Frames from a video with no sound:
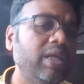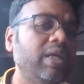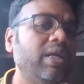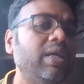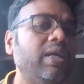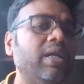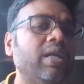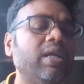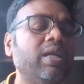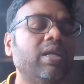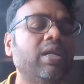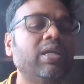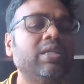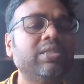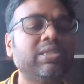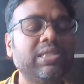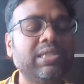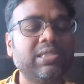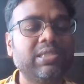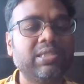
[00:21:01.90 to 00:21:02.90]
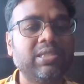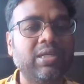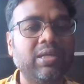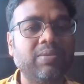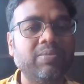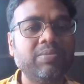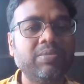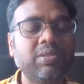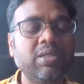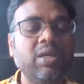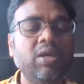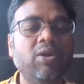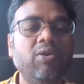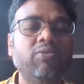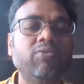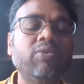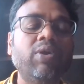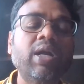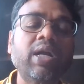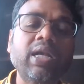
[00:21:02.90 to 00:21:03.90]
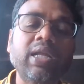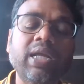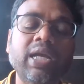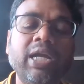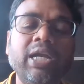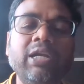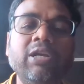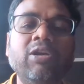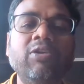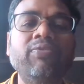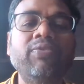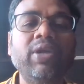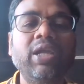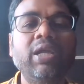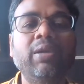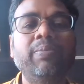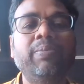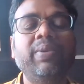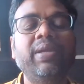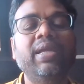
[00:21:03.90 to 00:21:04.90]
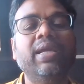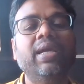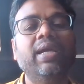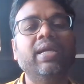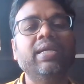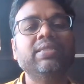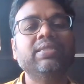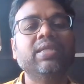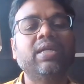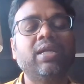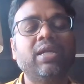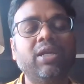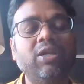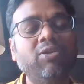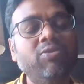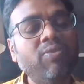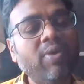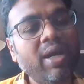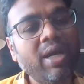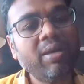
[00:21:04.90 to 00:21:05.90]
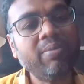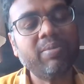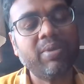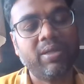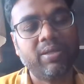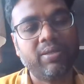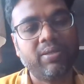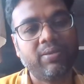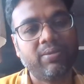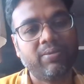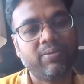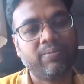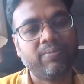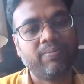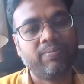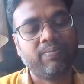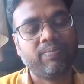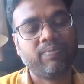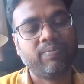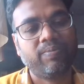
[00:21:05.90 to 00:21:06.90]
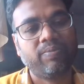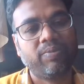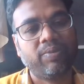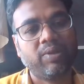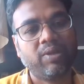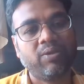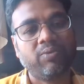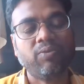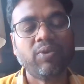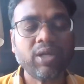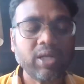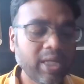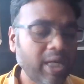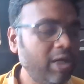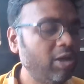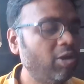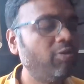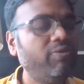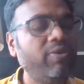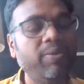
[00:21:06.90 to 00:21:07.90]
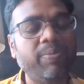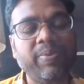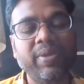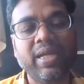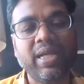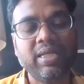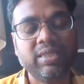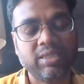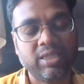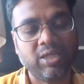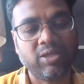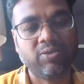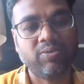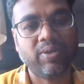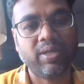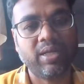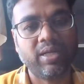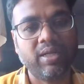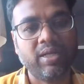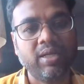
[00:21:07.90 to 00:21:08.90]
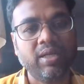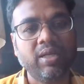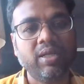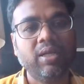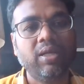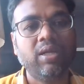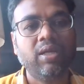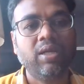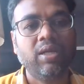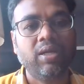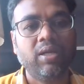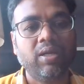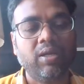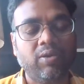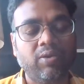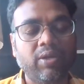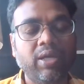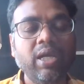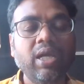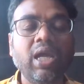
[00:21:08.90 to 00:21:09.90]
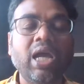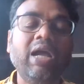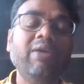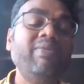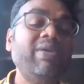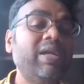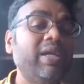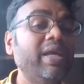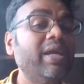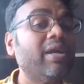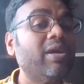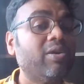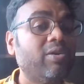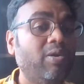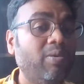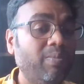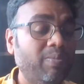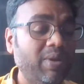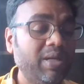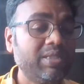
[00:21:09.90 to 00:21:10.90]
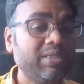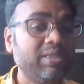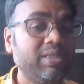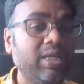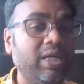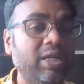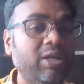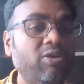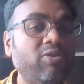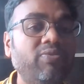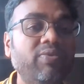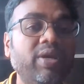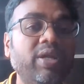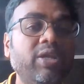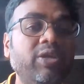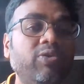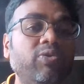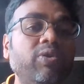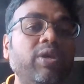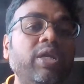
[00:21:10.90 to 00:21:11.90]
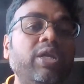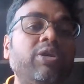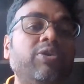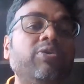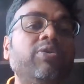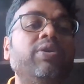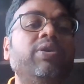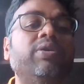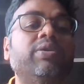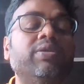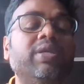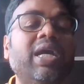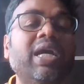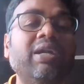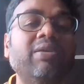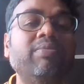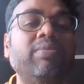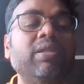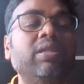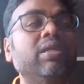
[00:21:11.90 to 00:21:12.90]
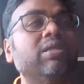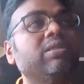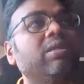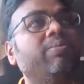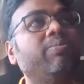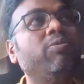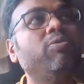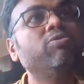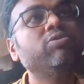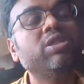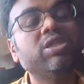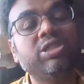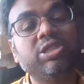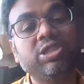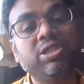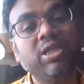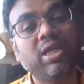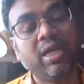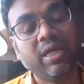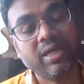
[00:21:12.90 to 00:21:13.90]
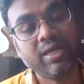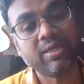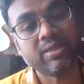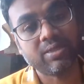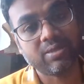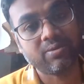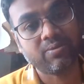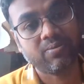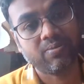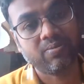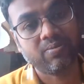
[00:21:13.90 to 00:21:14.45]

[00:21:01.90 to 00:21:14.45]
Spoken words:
internal systems what kind of APIs are requirement, what kind of API is required. Okay, I will take a complex scenario where you need to interact with the, suppose, a GIS,